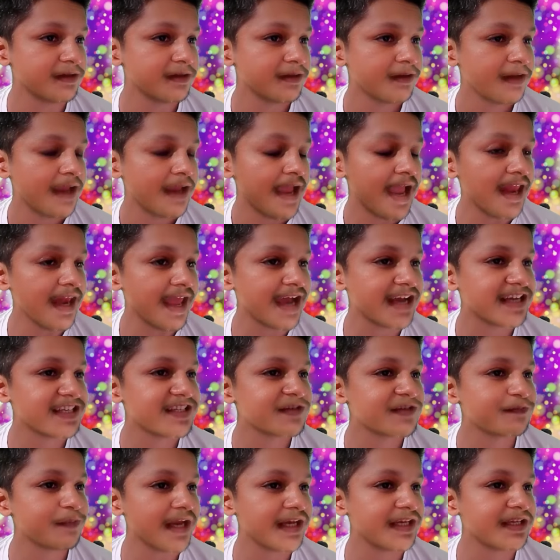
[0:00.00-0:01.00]
an
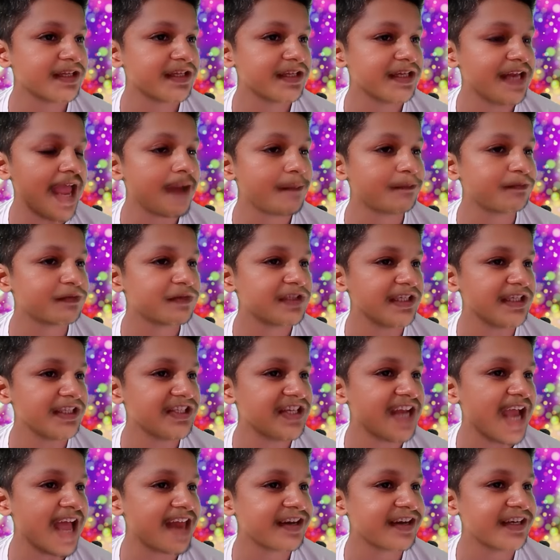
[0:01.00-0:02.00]
empty
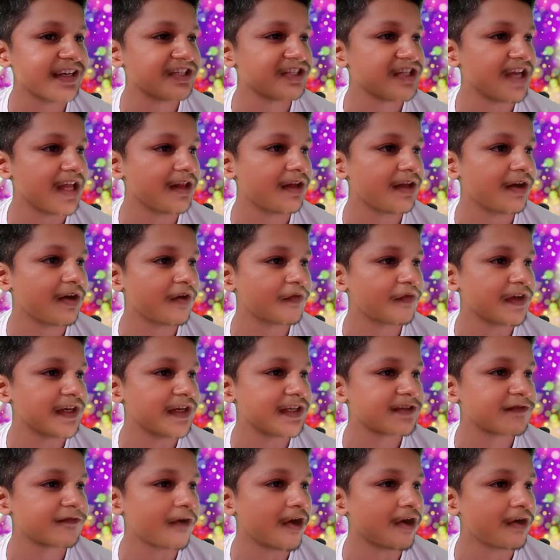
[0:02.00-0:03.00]
generic shell of
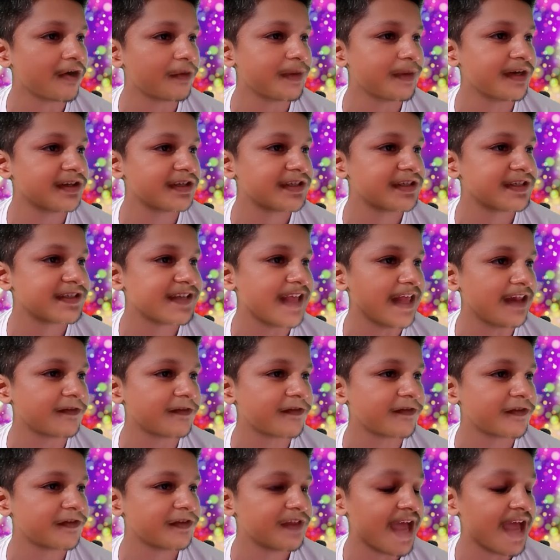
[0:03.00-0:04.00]
its former
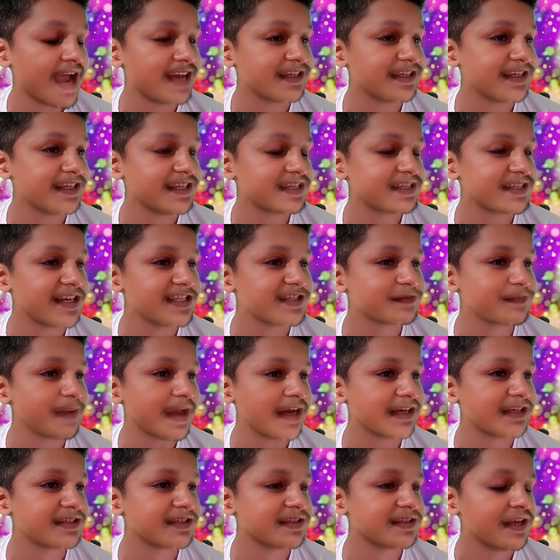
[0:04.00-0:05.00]
self that
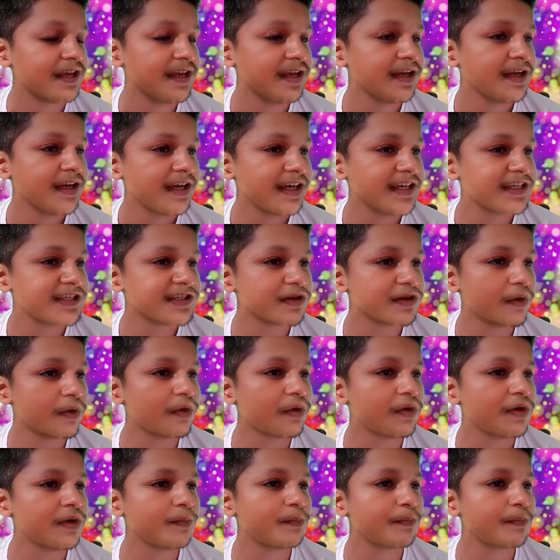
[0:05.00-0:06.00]
disrespects its
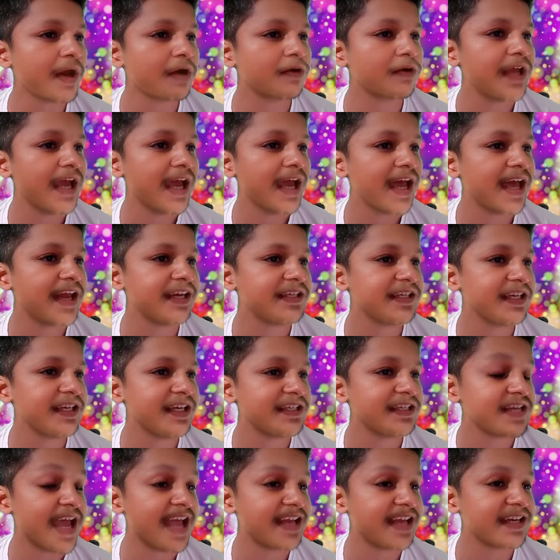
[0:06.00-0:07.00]
own proud
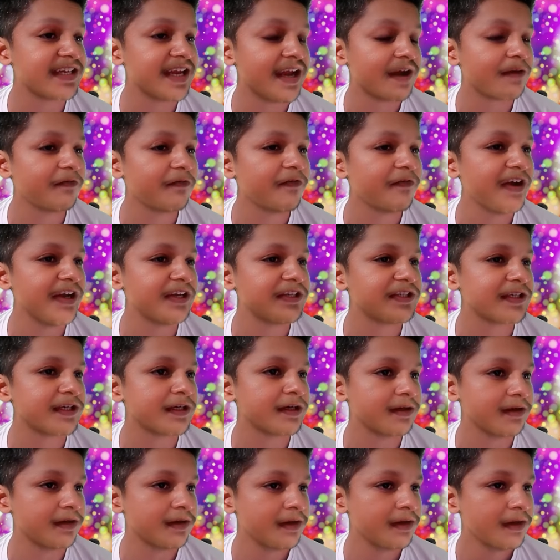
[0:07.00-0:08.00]
heritage at every
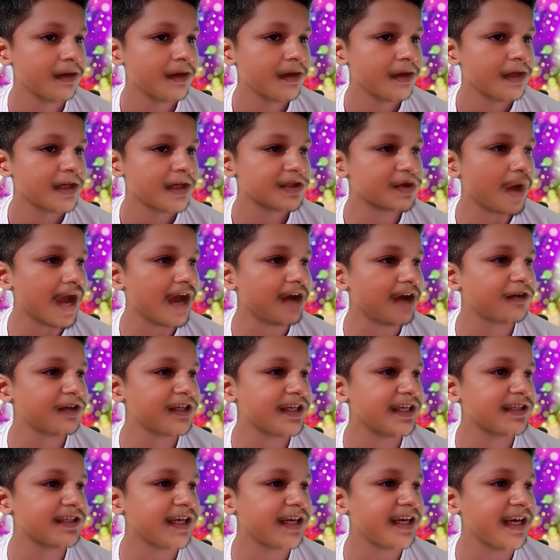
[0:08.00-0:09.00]
turn. So how
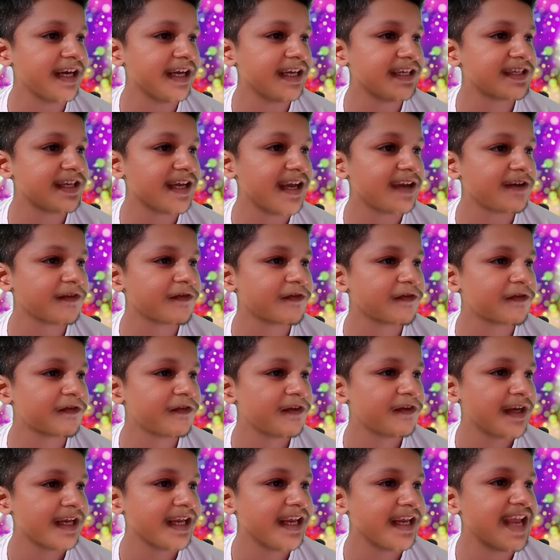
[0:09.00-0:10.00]
did the great F.
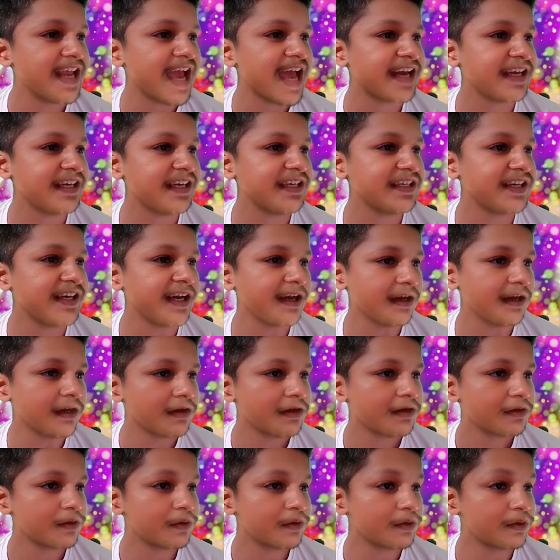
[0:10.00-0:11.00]
Gary Gray,
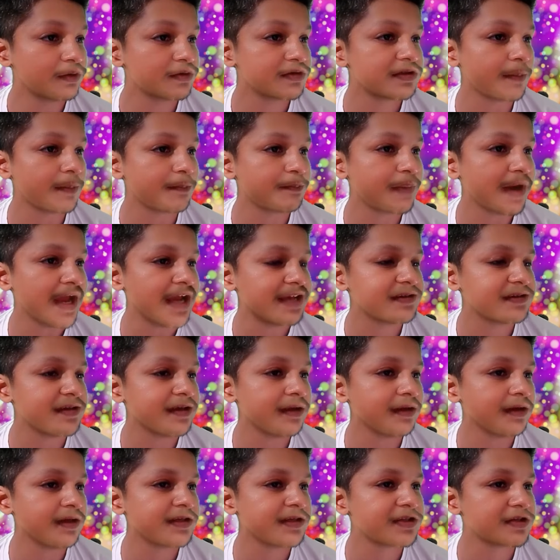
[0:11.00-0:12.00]
whose
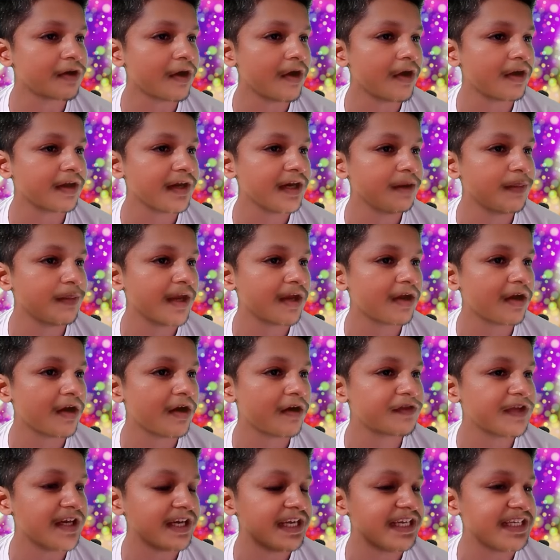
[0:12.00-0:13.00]
surprisingly strong remake
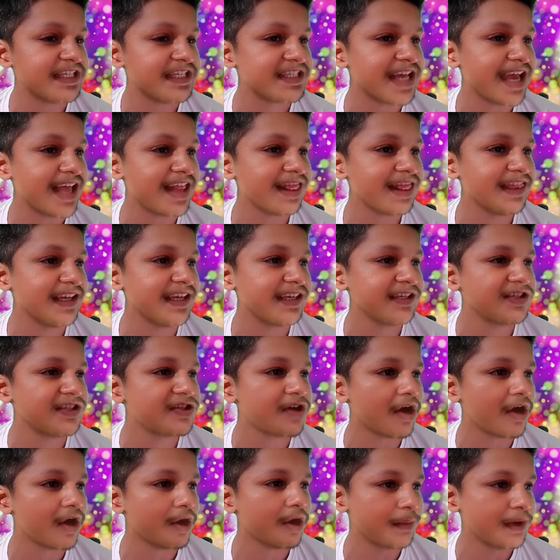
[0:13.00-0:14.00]
of the Italian
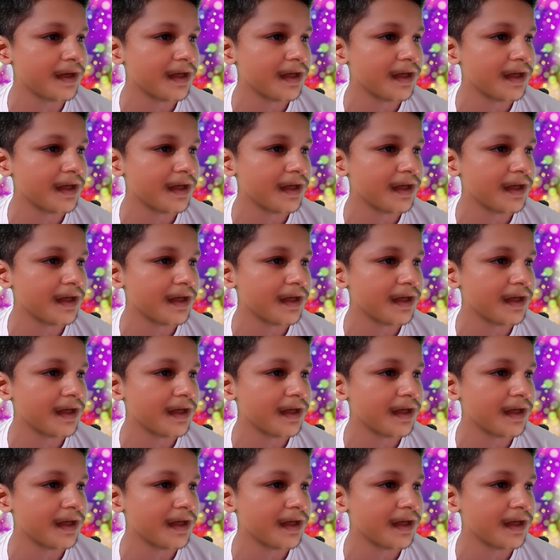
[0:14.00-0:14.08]
Job